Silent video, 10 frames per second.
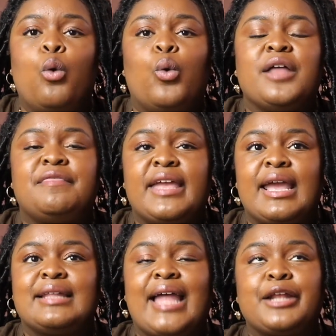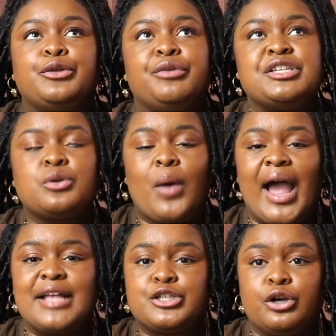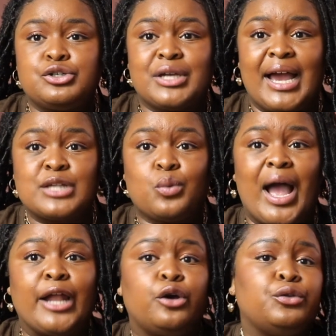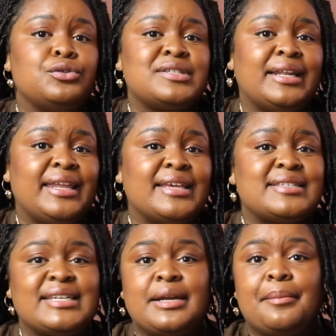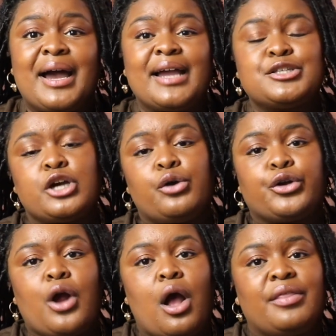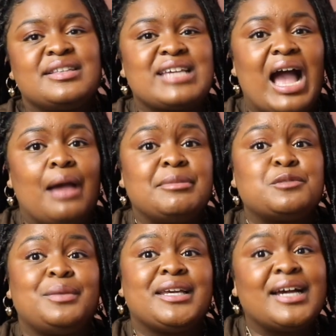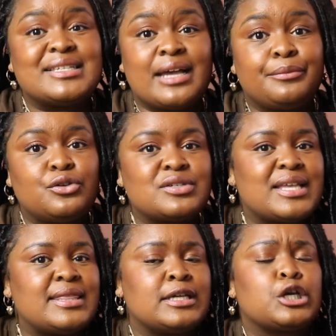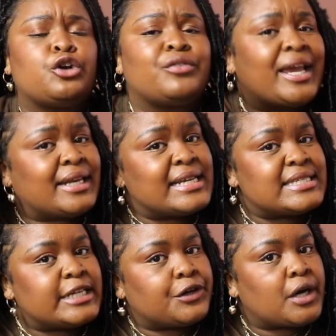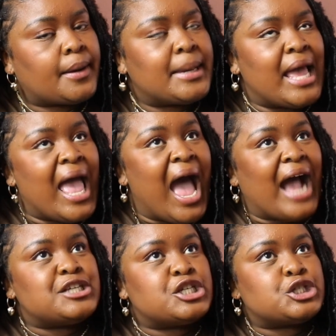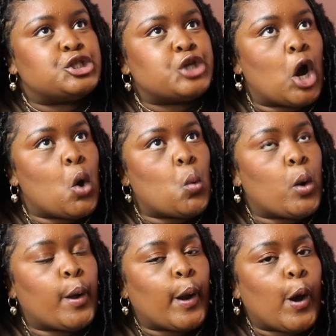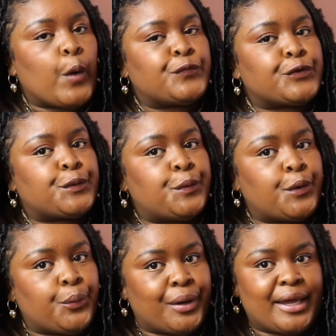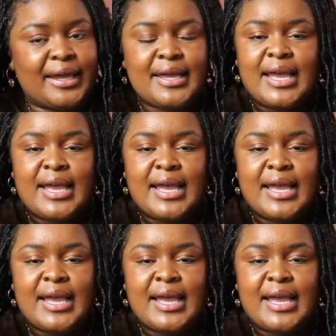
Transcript: one thing, like the reason why I told you guys why I don't use the niacinamide toner all the time is because I'm using the correcting serum. I just don't want to overdo it.